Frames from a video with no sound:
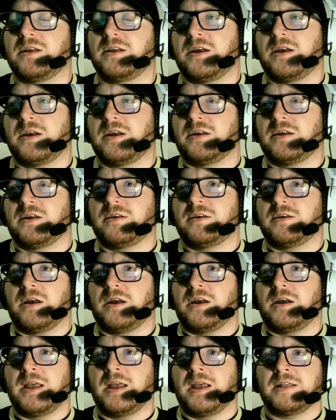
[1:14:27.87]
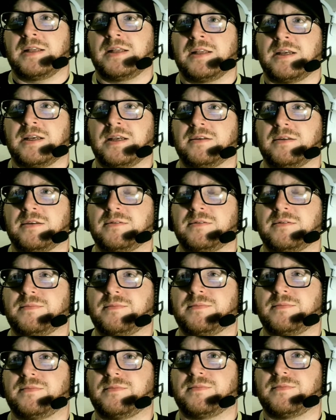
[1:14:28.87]
I hate it.
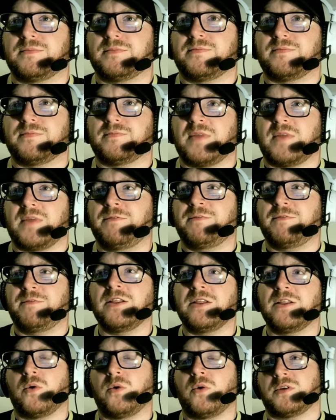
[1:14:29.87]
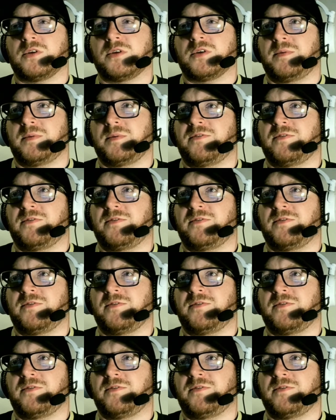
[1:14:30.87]
I feel older, to be fair.